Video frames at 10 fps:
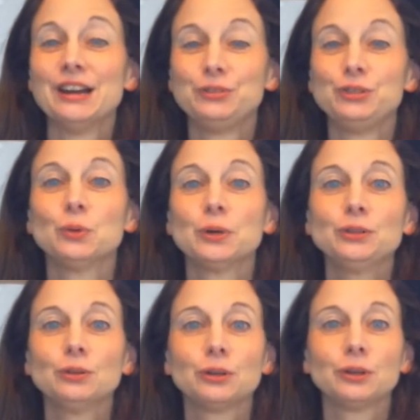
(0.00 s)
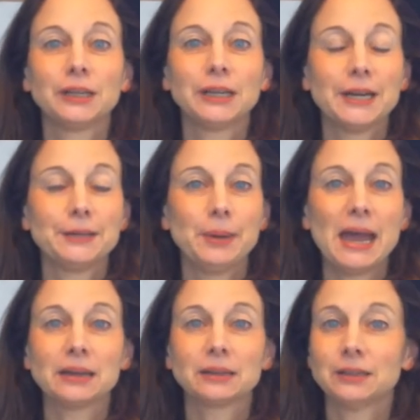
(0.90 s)
if you want to learn cut
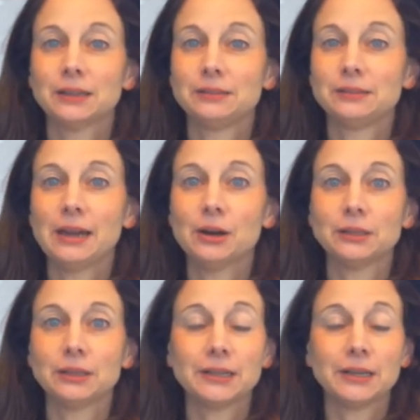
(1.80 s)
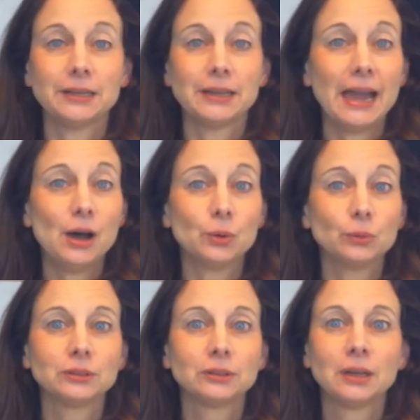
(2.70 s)
back, cut down, and cut
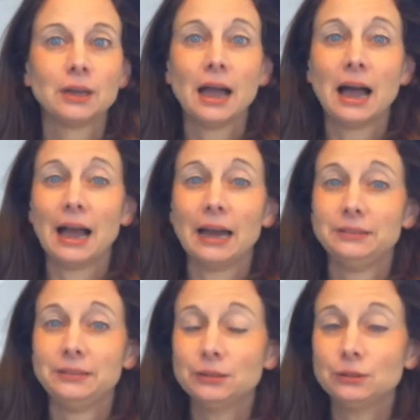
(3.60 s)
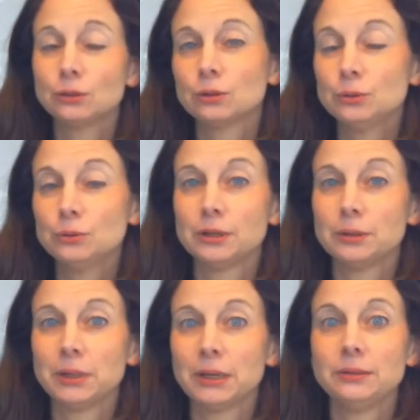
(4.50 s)
out, I didn't include
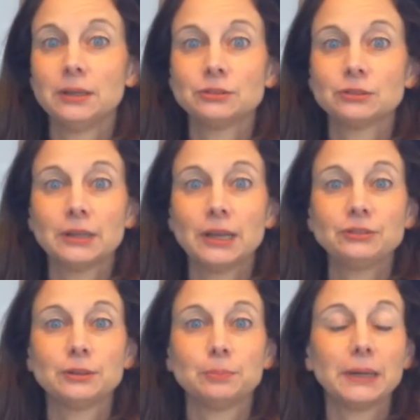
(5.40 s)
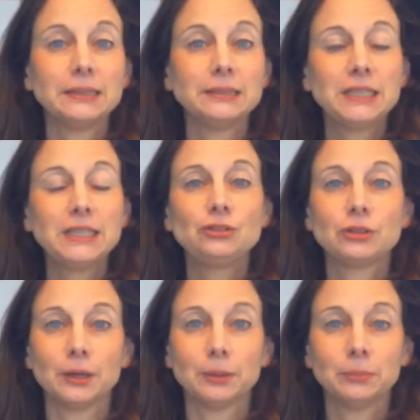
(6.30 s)
them in this lesson, but I teach
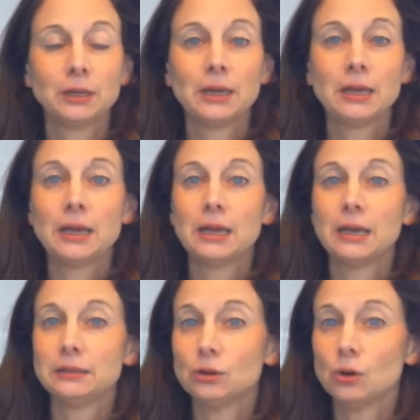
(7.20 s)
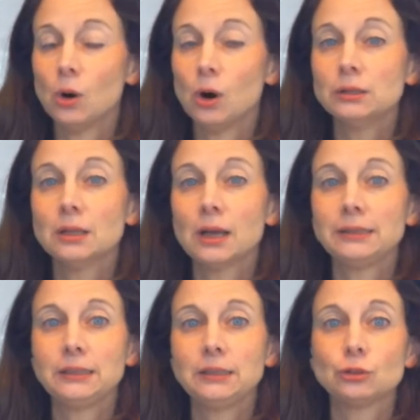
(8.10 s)
them in the
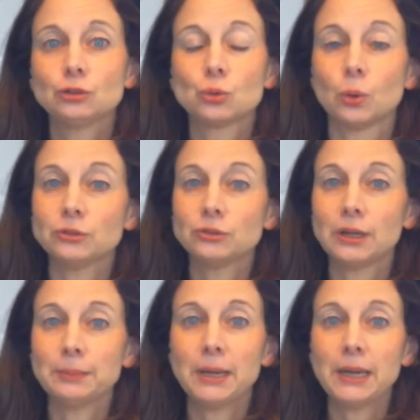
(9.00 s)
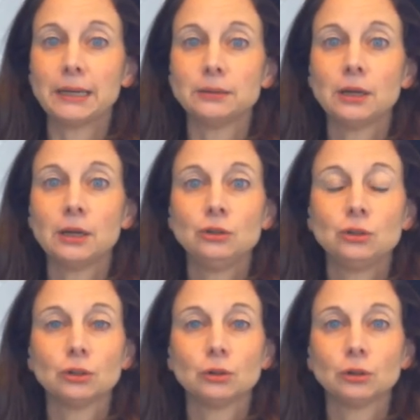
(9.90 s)
online English course that I made. You
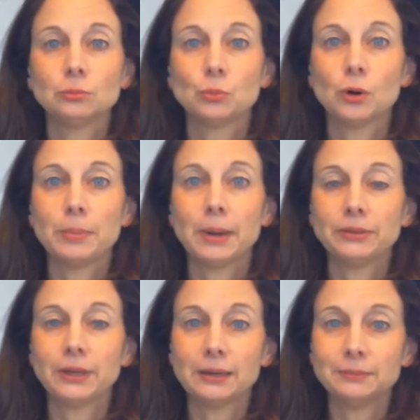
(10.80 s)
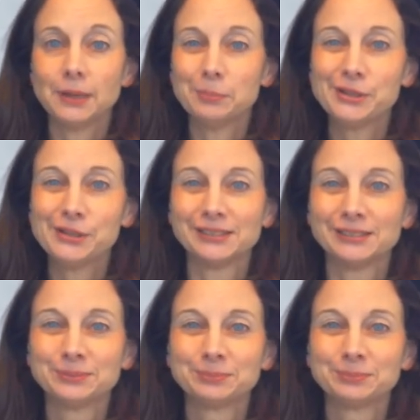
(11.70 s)
can learn more about that up here.